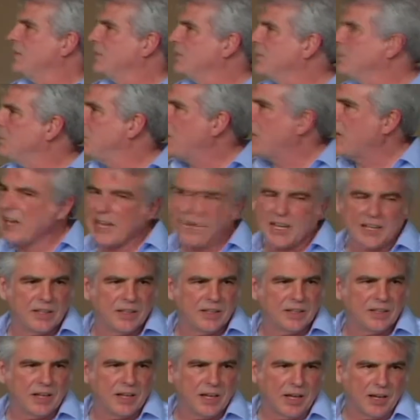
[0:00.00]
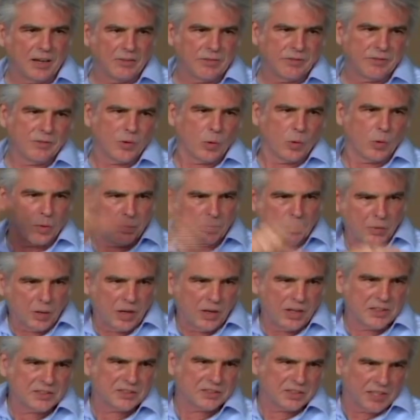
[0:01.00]
us back enough or
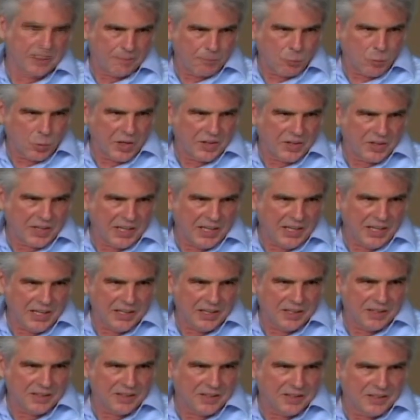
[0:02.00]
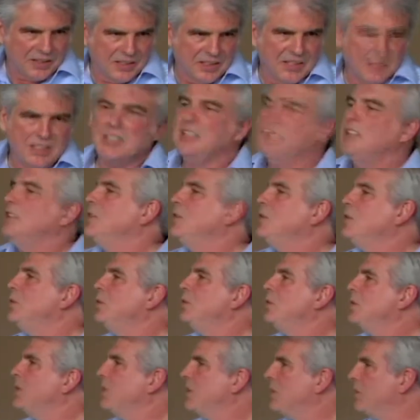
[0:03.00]
brought someone in
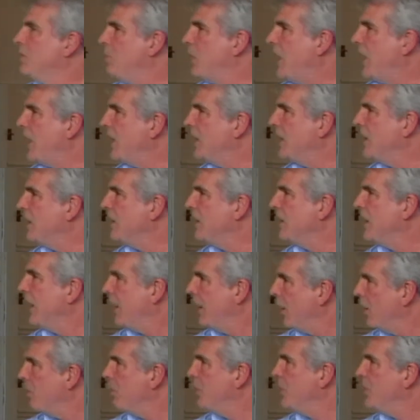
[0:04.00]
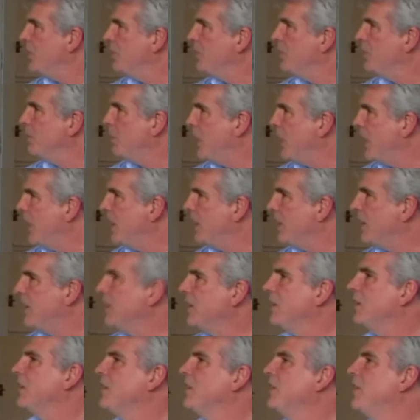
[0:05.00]
who could help us make
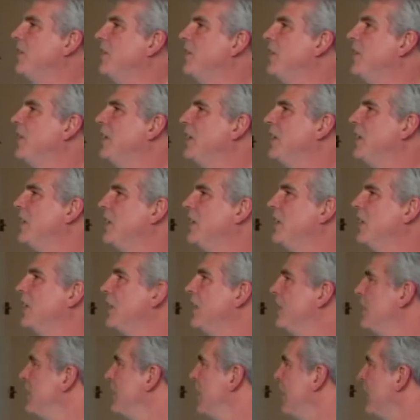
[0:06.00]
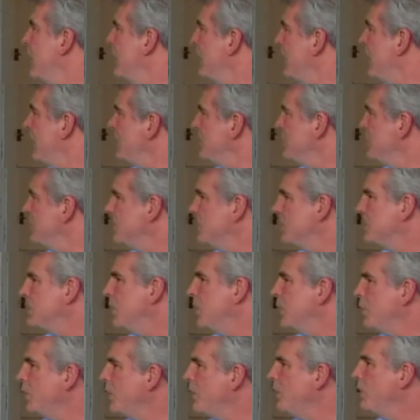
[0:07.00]
the diagnosis.
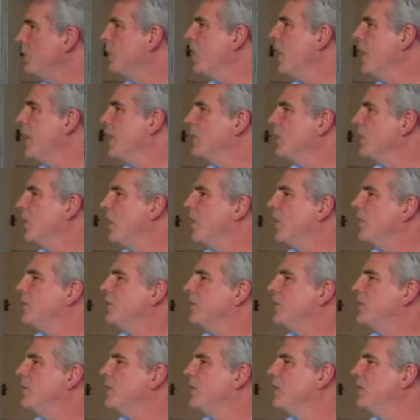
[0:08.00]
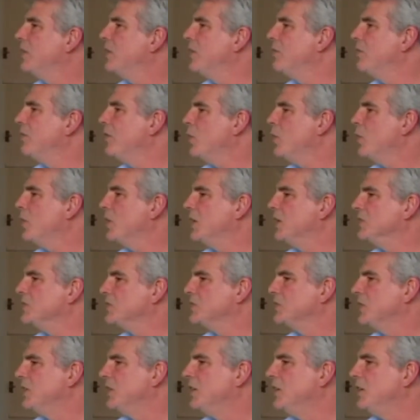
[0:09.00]
So we were like lost in the forest,
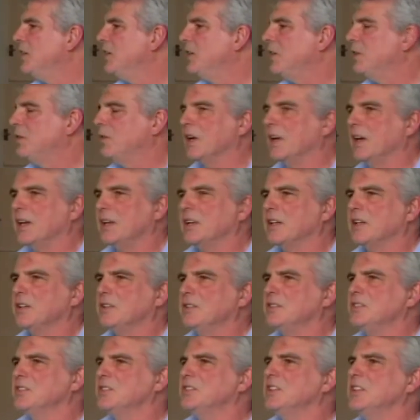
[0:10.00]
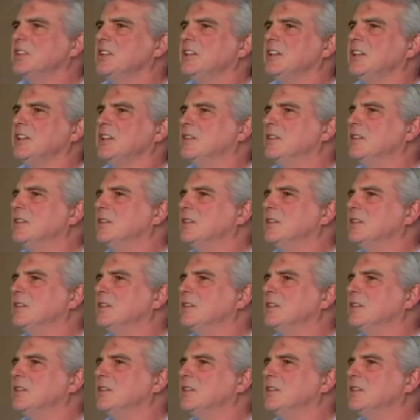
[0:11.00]
right? Couldn't see